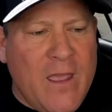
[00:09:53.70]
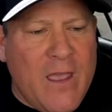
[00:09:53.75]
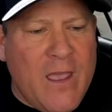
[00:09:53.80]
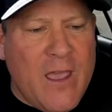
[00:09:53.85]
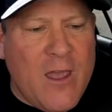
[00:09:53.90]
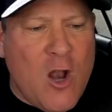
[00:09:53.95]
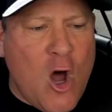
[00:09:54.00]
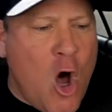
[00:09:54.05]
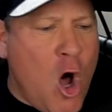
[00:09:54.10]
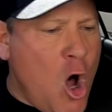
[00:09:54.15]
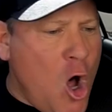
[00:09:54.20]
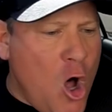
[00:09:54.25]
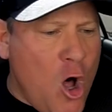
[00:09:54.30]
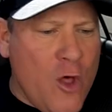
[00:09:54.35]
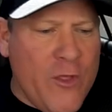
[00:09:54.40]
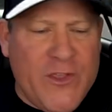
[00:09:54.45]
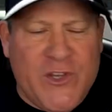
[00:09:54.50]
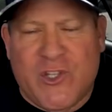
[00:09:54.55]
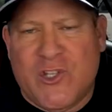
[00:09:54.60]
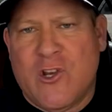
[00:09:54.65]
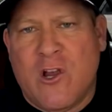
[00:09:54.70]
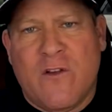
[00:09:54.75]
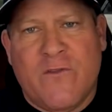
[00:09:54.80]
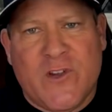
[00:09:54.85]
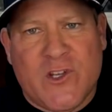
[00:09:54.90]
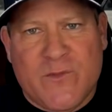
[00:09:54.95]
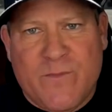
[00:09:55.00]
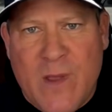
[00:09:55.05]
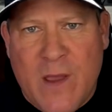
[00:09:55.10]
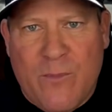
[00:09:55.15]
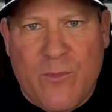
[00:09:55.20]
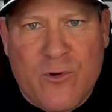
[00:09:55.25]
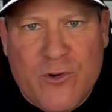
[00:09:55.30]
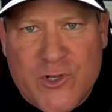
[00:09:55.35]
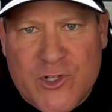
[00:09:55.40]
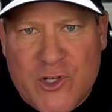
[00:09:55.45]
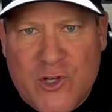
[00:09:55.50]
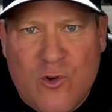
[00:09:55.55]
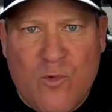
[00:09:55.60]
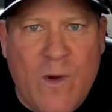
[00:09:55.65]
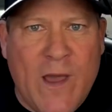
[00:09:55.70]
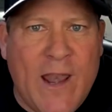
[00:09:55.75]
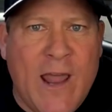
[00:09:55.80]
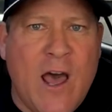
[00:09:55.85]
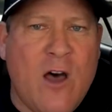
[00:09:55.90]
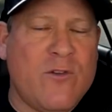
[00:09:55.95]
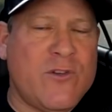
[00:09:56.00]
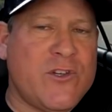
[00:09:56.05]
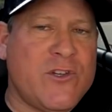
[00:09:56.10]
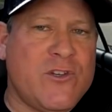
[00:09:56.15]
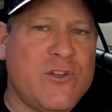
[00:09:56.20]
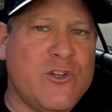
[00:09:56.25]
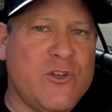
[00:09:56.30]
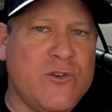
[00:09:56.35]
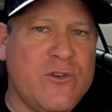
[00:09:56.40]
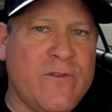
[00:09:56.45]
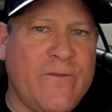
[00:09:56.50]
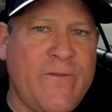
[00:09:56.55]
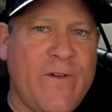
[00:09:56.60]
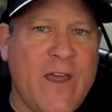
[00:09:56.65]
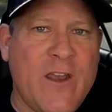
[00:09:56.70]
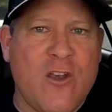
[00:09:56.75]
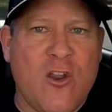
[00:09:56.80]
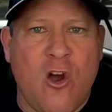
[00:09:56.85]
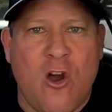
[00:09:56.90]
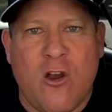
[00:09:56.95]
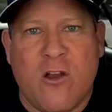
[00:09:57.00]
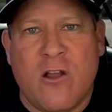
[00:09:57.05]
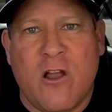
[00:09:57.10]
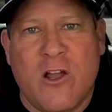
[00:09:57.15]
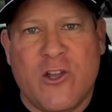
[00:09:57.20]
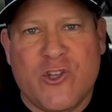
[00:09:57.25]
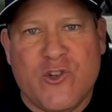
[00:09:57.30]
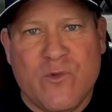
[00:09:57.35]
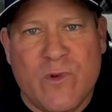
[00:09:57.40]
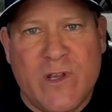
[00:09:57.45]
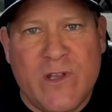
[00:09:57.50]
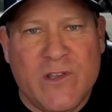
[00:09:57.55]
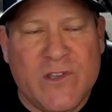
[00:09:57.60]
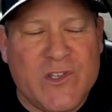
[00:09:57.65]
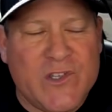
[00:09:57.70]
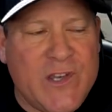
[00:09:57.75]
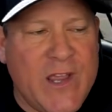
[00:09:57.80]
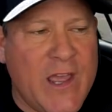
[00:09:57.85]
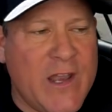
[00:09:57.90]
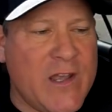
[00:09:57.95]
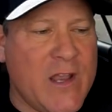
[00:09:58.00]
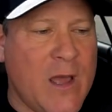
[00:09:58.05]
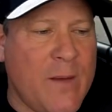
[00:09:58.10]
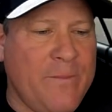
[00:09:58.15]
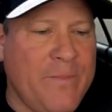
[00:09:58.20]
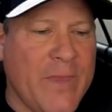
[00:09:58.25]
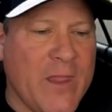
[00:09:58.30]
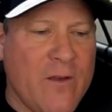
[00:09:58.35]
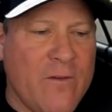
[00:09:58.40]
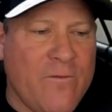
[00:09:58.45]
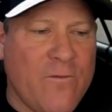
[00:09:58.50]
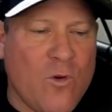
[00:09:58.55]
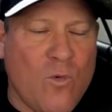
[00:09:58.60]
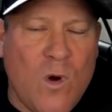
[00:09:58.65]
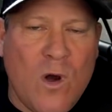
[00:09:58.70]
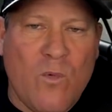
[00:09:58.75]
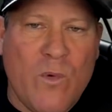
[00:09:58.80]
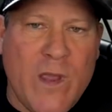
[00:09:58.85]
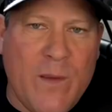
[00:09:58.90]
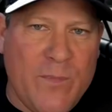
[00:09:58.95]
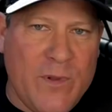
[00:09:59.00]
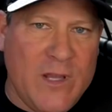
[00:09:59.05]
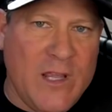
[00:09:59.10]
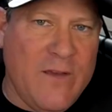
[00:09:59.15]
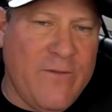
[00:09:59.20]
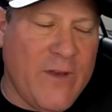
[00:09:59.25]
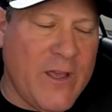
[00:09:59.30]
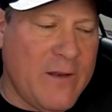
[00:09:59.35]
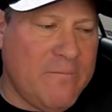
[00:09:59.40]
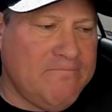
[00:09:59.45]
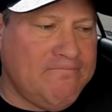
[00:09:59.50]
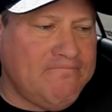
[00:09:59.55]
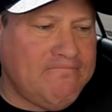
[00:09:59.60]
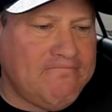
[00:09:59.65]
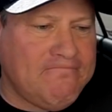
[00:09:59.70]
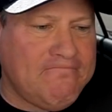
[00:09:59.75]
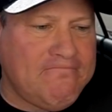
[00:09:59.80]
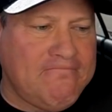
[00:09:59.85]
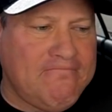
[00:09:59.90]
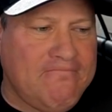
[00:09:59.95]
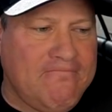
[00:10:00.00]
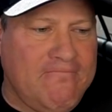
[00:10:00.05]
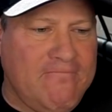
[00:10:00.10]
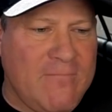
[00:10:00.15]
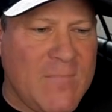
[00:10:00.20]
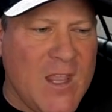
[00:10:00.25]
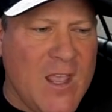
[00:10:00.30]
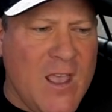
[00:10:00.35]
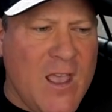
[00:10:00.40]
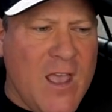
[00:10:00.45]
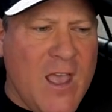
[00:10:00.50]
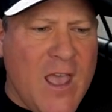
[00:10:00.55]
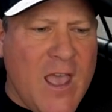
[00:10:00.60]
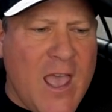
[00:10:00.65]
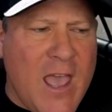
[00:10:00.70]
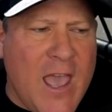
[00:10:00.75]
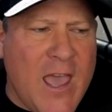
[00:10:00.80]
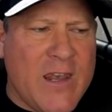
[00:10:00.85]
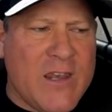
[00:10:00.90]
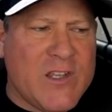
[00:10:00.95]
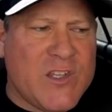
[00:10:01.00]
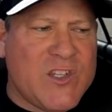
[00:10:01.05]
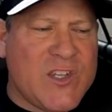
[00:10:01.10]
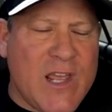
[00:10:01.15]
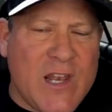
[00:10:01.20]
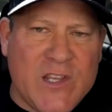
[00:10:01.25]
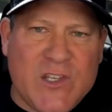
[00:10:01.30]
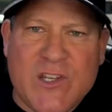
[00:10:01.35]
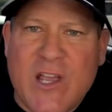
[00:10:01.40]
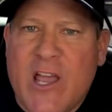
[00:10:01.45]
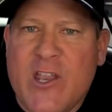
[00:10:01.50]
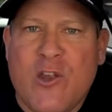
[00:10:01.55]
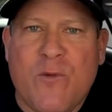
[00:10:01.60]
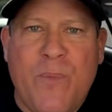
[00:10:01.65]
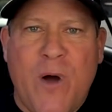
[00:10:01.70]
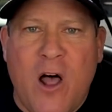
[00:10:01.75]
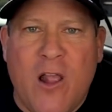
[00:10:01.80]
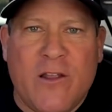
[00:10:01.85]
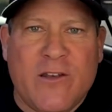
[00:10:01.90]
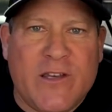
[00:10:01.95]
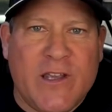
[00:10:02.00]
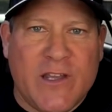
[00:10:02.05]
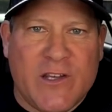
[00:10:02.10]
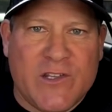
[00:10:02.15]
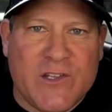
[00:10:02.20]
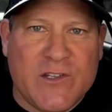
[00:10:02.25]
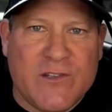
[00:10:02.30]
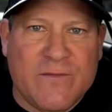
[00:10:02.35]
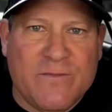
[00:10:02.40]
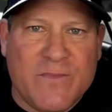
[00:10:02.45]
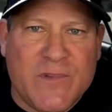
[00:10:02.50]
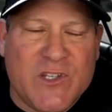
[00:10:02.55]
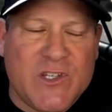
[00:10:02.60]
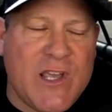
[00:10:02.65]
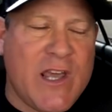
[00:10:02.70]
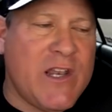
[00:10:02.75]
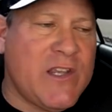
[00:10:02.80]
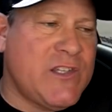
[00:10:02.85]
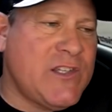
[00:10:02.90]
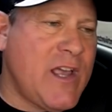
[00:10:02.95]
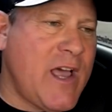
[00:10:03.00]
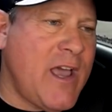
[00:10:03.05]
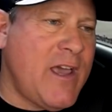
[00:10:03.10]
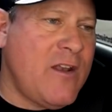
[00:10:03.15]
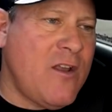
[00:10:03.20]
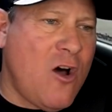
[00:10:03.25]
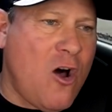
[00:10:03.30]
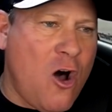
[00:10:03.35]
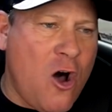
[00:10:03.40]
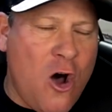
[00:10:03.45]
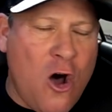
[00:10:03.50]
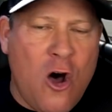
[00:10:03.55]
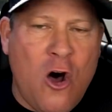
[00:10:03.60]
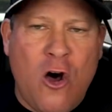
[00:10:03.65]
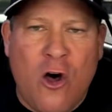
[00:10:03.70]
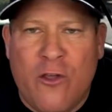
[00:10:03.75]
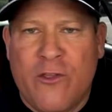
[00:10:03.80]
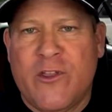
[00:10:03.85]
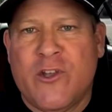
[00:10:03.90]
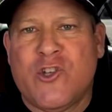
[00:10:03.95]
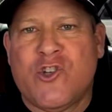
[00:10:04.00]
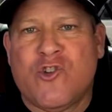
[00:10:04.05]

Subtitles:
and all the service members who went out to defend our country and stand up for what we believe in. And set aside your politics. Set aside all the